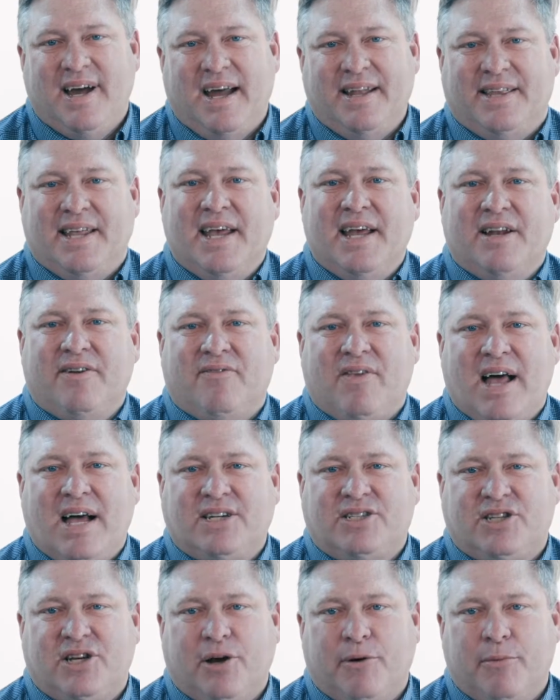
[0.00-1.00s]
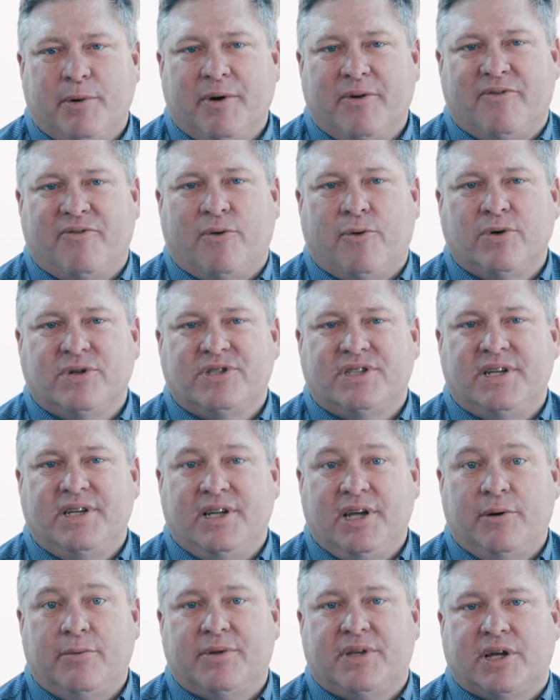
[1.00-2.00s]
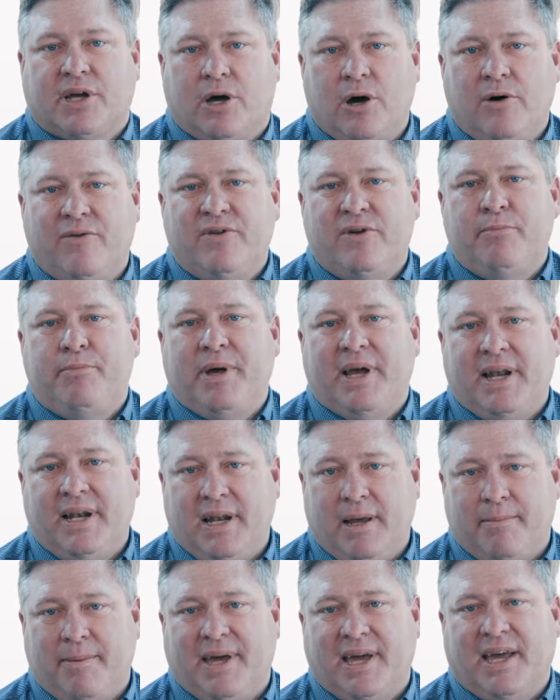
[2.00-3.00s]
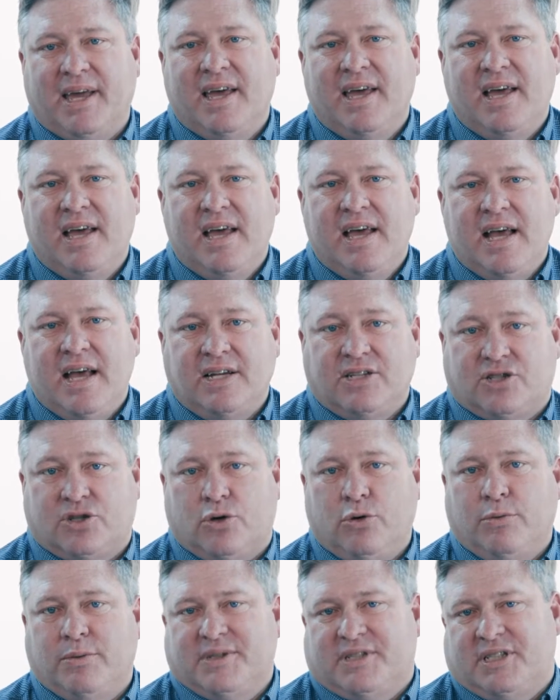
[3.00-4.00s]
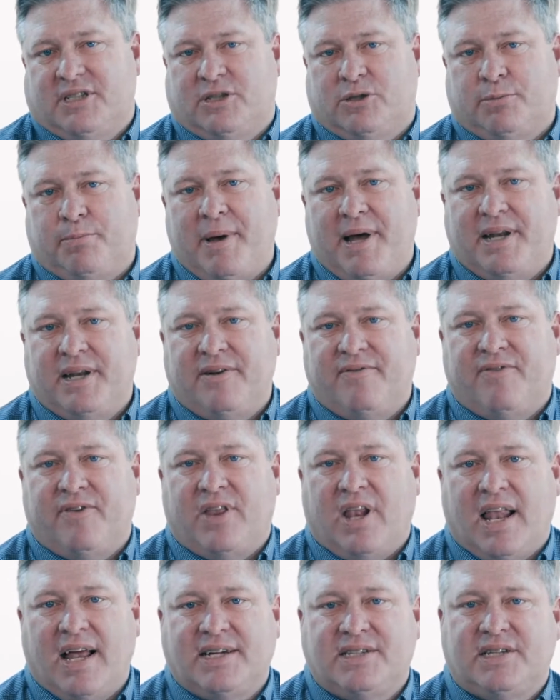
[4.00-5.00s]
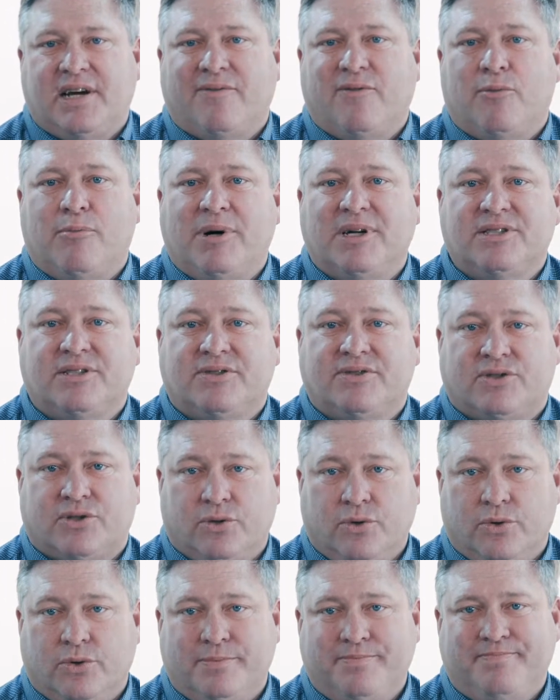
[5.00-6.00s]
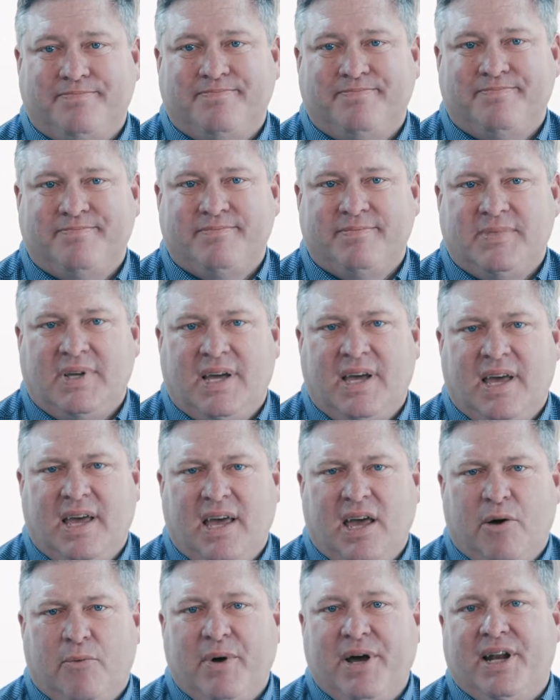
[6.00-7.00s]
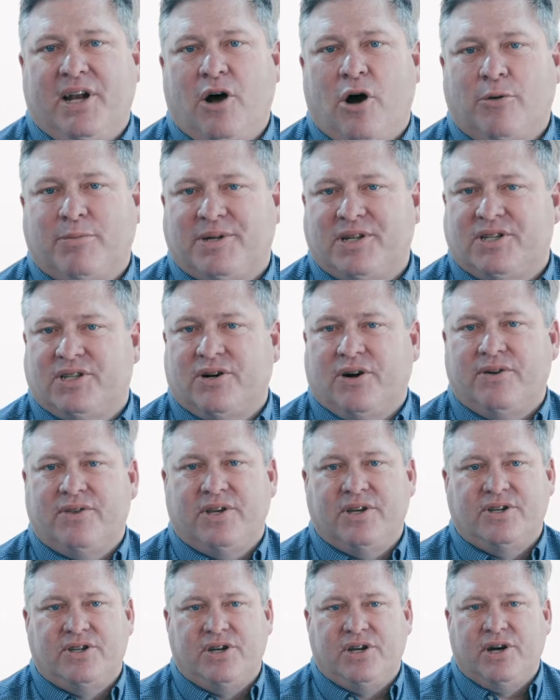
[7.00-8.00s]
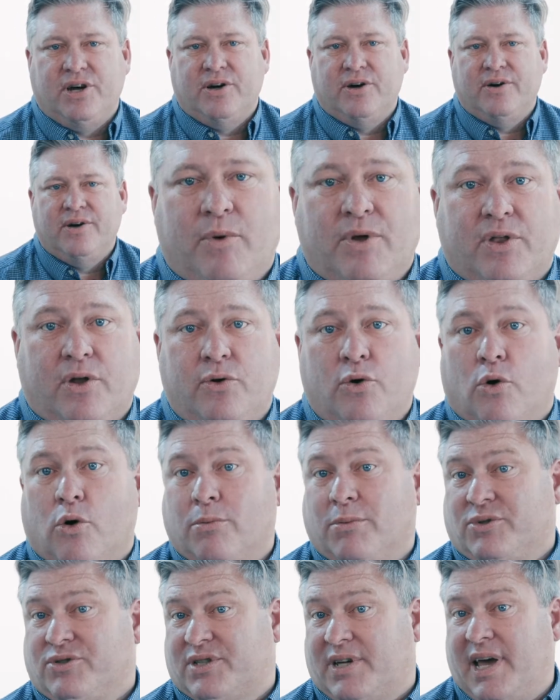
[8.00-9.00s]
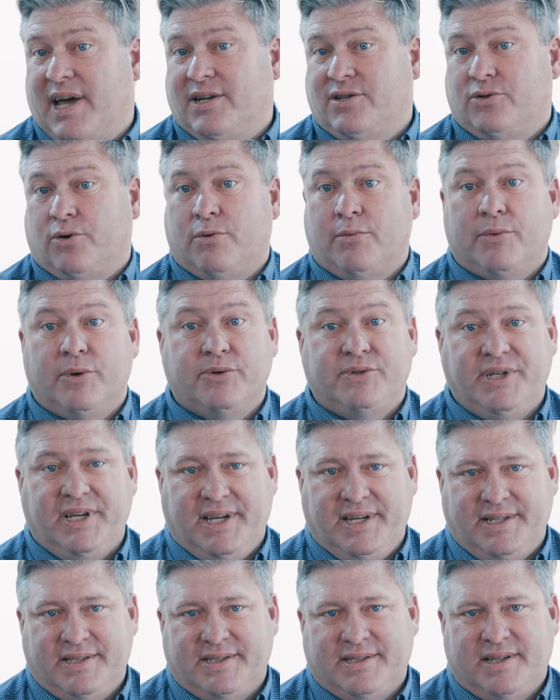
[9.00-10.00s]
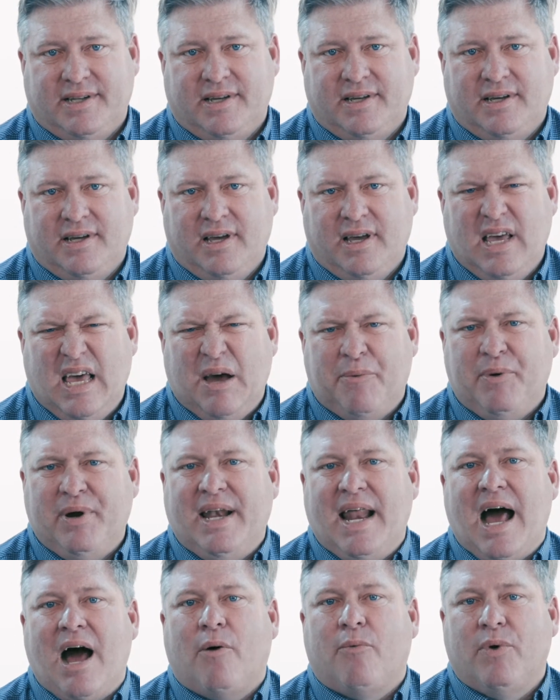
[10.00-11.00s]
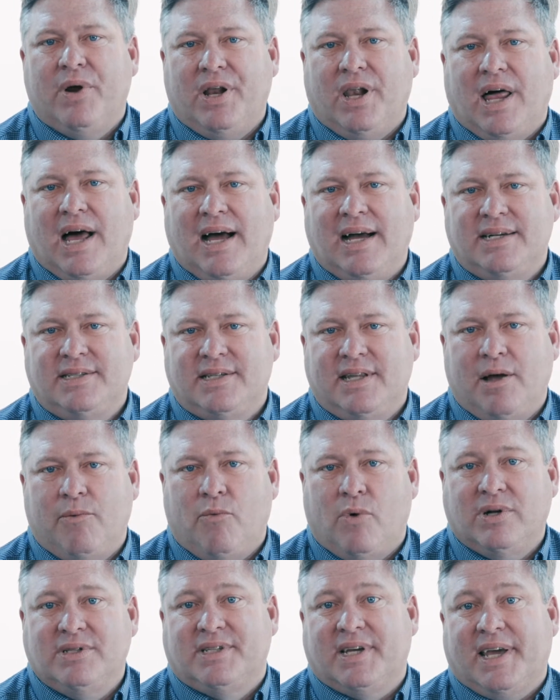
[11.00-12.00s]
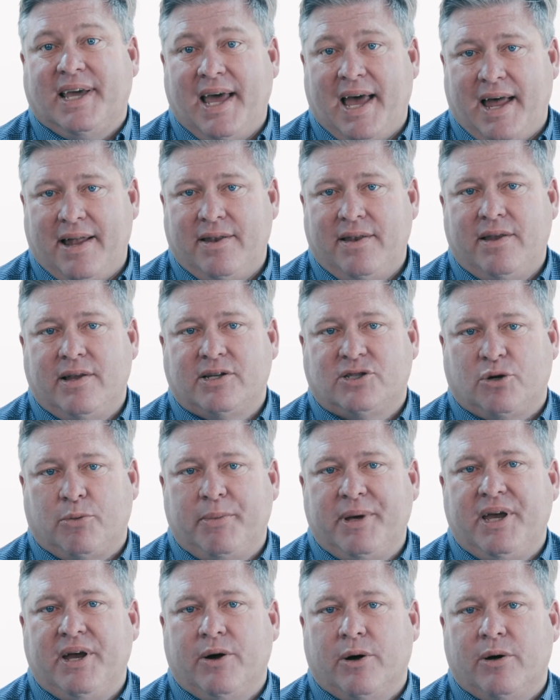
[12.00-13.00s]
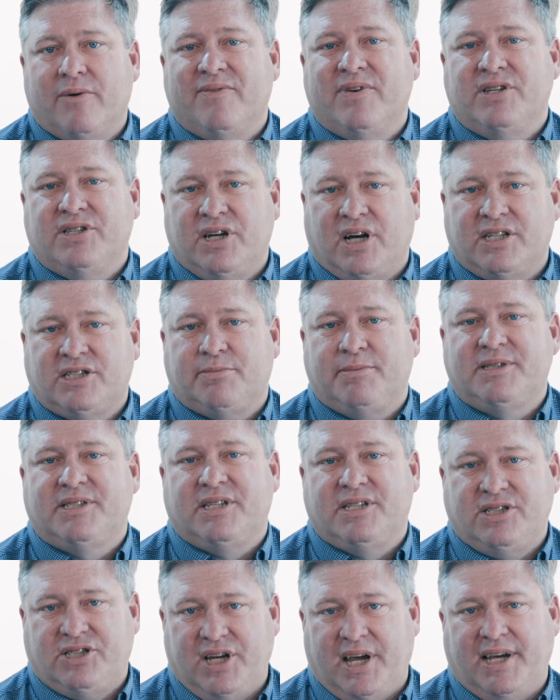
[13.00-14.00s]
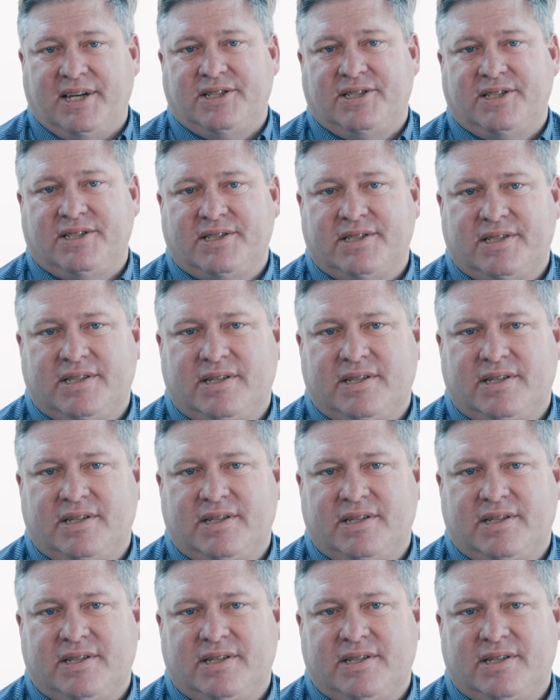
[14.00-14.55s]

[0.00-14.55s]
At the end of last year, we were forced to deal with the COVID pandemic as school was suspended for the last several months of school. We had hoped to start this year with a normal schedule and routines. We now realize that once again, this will be a year of adjustments and changes.